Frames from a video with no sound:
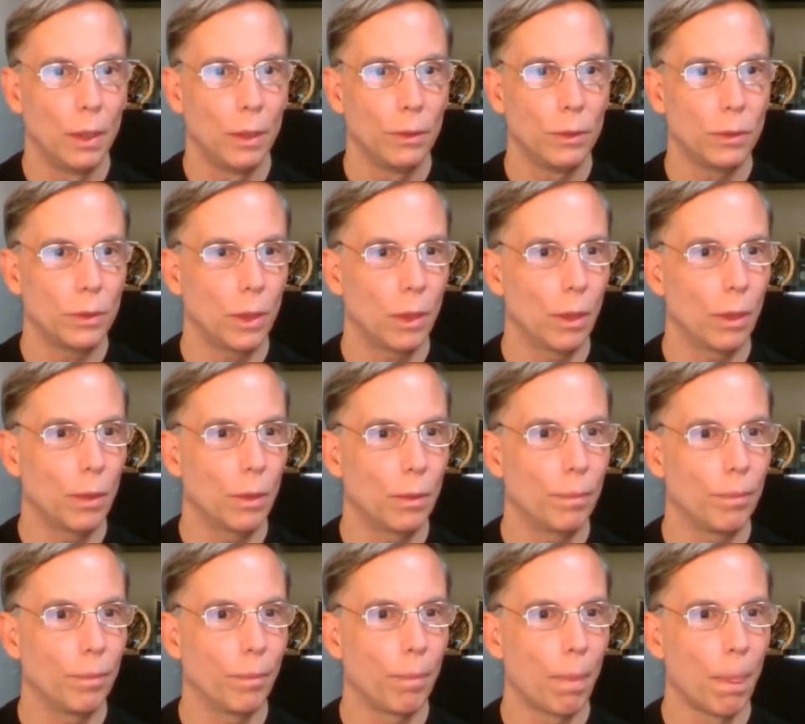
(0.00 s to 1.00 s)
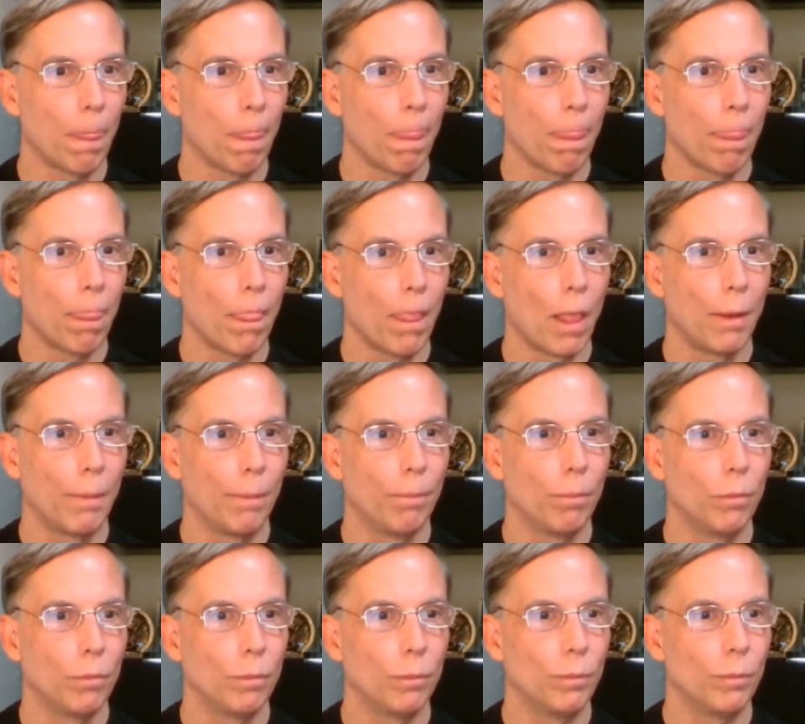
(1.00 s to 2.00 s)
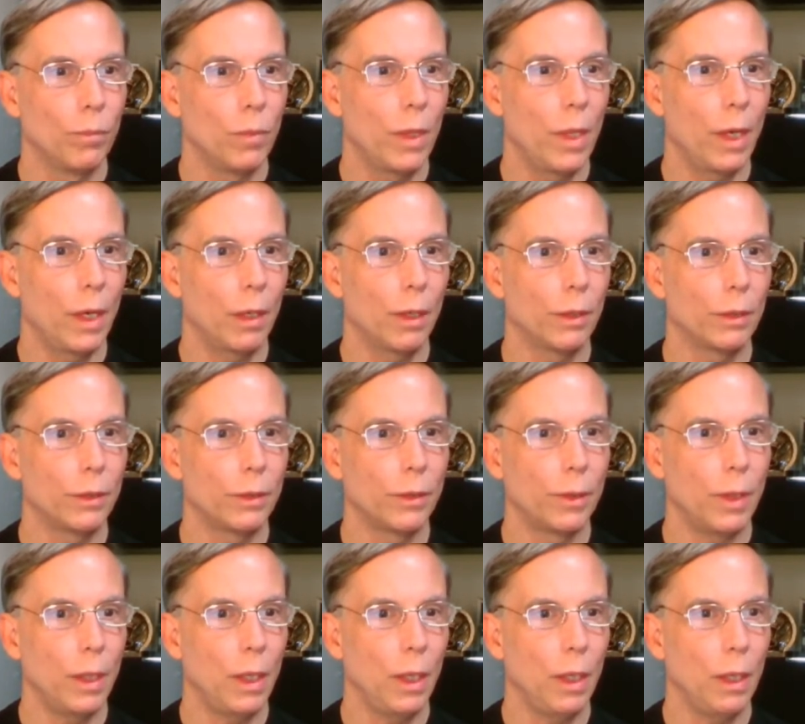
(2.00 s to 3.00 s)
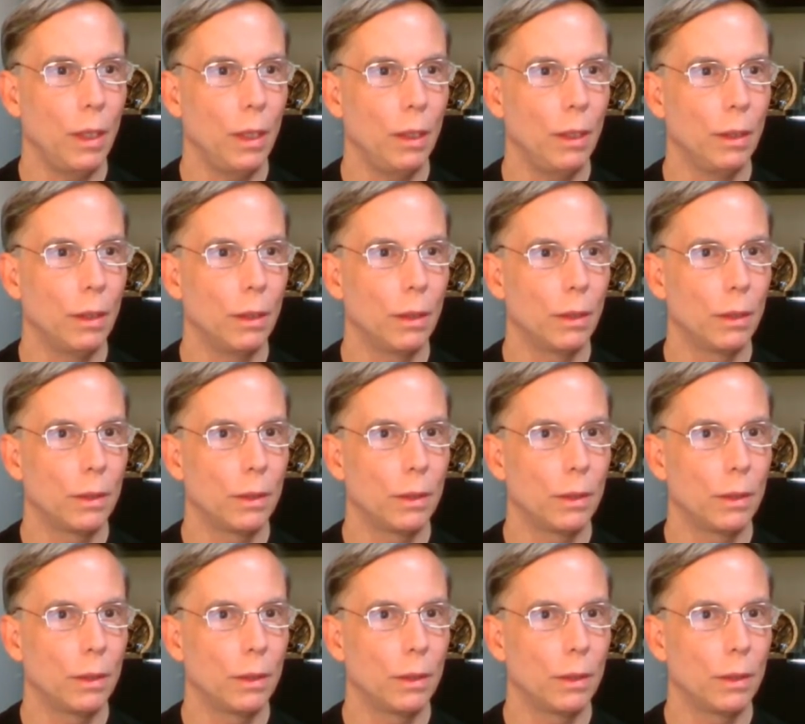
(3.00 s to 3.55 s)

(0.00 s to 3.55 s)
So there's the